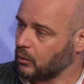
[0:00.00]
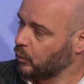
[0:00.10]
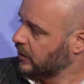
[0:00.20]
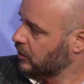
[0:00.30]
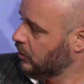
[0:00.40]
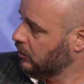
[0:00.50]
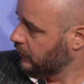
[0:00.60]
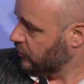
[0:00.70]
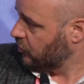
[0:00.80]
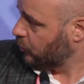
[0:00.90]
We know,
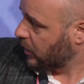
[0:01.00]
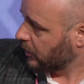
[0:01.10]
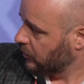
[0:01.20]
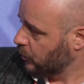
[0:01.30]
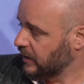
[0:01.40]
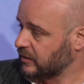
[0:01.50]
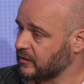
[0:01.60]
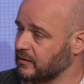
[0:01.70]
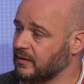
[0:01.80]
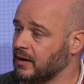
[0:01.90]
this is work that we
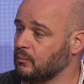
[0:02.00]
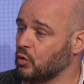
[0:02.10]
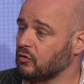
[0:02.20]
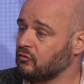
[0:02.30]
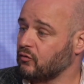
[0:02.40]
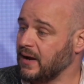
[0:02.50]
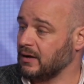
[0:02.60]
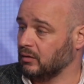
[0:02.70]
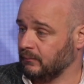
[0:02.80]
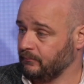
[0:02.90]
did, that they are more
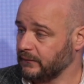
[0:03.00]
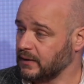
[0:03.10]
frail.